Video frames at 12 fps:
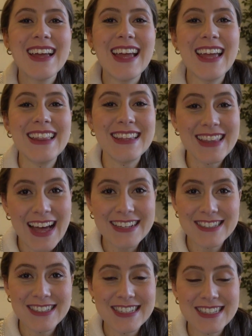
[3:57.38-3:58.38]
in the
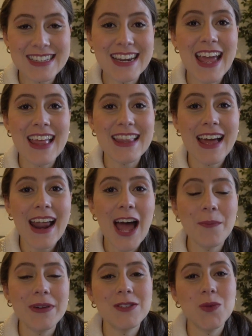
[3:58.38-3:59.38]
last season, and that
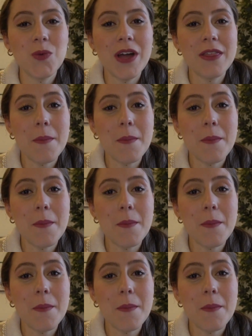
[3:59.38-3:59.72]
happens with